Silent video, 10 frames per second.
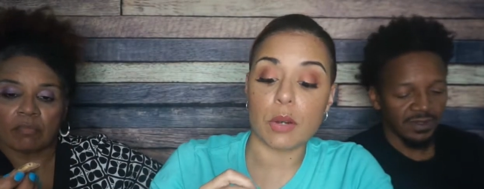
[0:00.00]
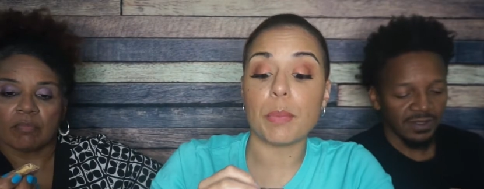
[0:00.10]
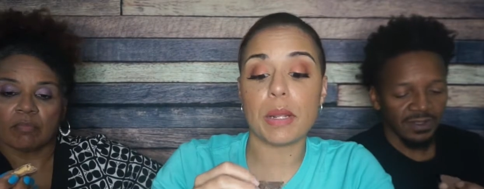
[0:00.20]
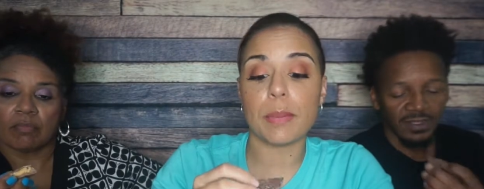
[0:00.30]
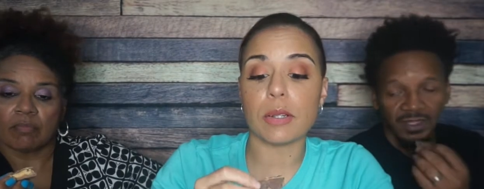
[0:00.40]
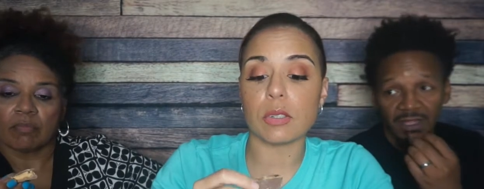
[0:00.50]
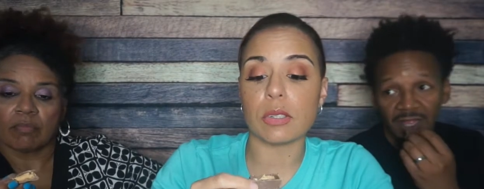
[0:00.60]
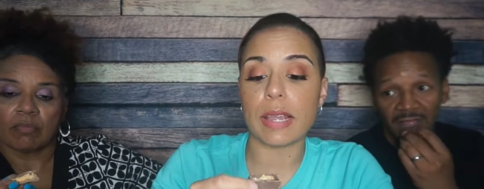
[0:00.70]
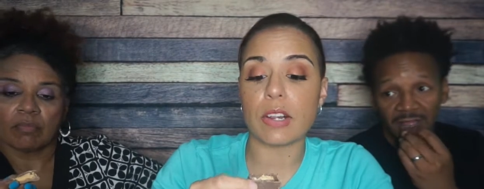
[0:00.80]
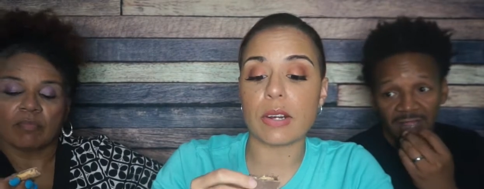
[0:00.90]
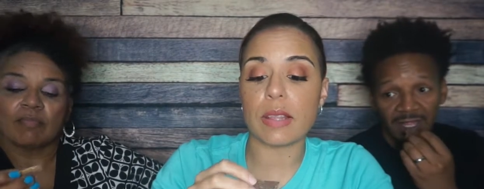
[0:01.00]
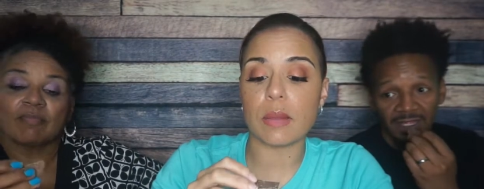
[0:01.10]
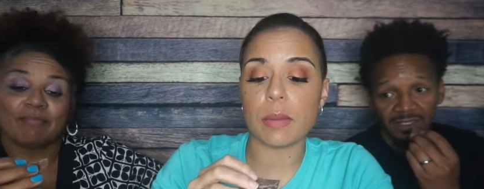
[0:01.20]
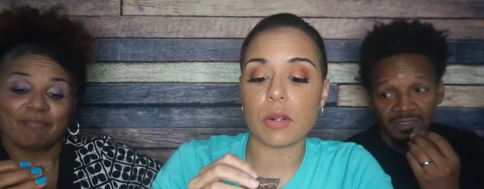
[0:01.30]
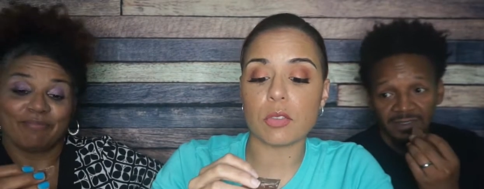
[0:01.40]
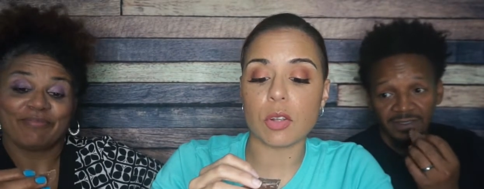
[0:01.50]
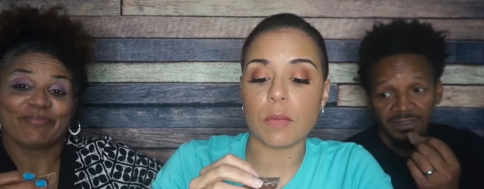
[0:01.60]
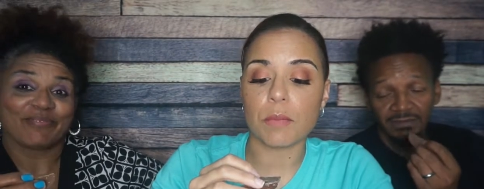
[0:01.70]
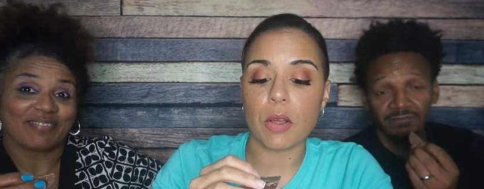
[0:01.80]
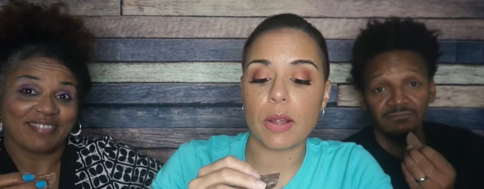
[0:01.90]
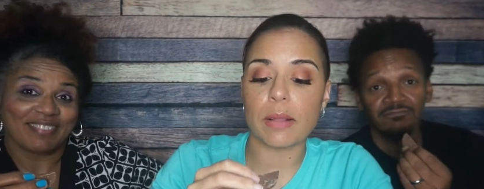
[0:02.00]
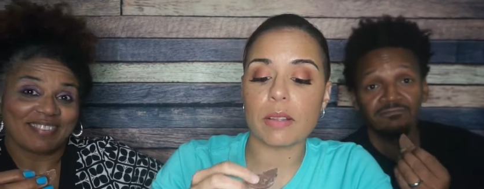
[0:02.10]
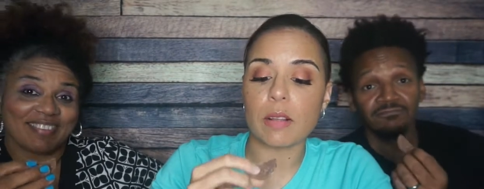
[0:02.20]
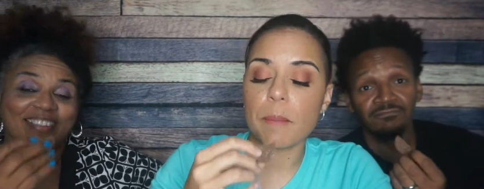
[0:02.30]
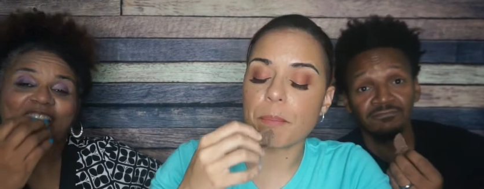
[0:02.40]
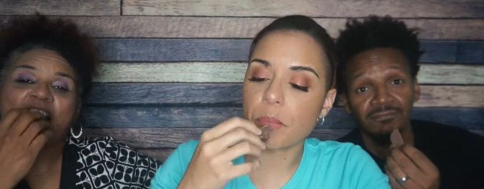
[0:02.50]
Speaker 1: or peanut butter layer in the middle. So all right, let's go.